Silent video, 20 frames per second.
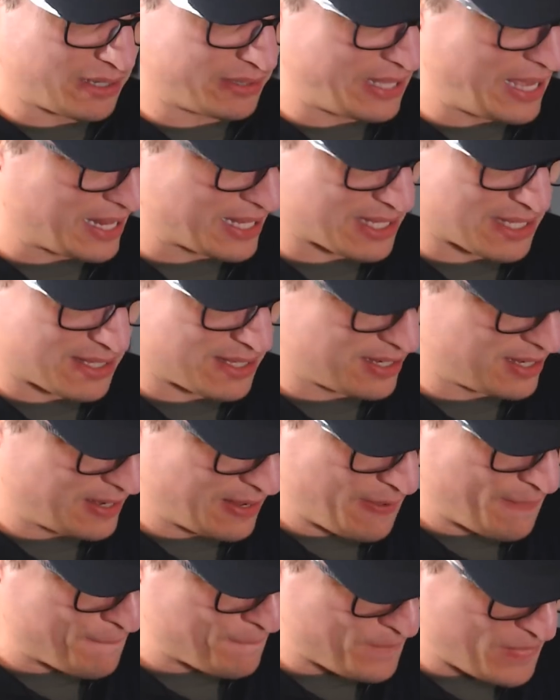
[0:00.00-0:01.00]
That's
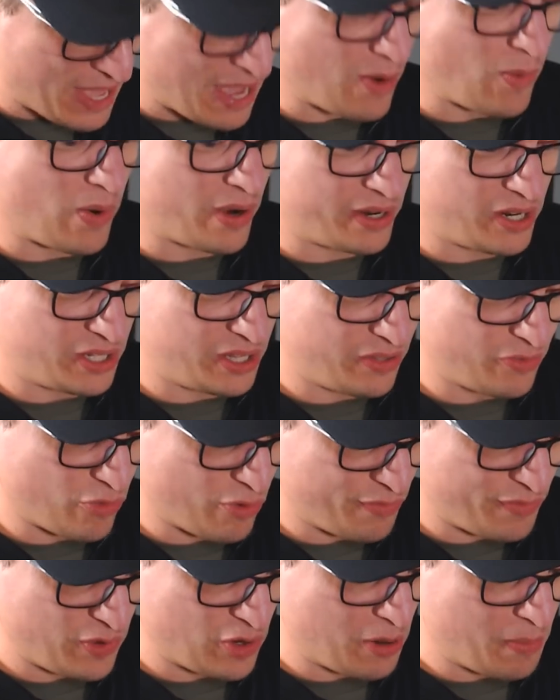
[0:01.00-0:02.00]
that one in the
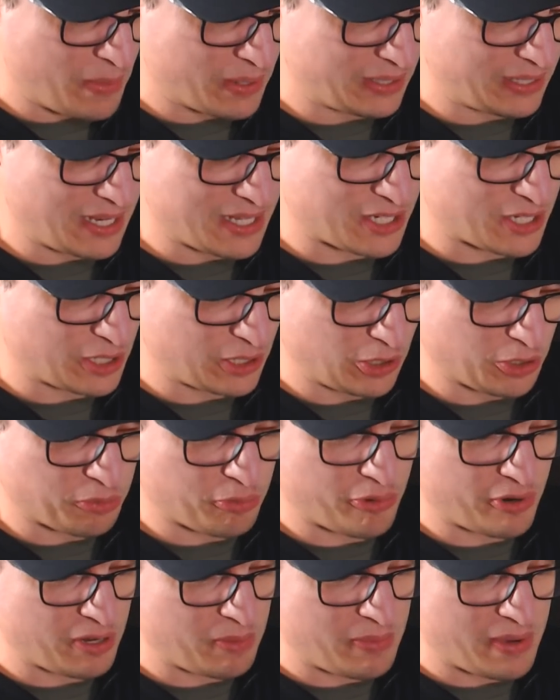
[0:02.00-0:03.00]
review on Monday is going to look
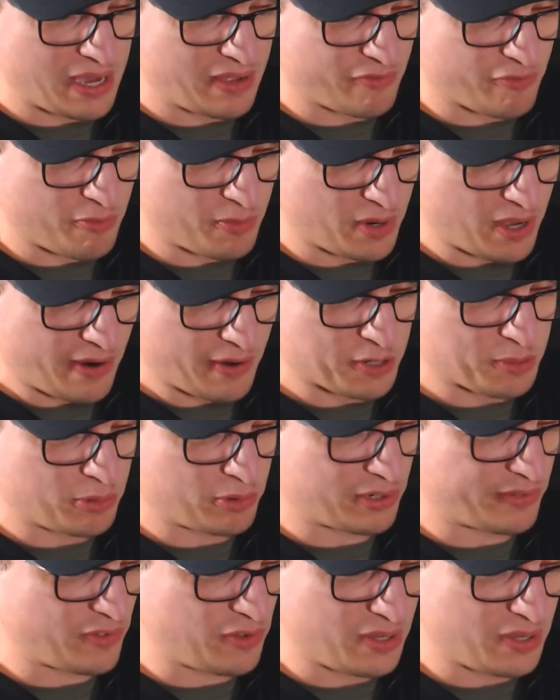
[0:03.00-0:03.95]
pretty bad from an Irish point of view.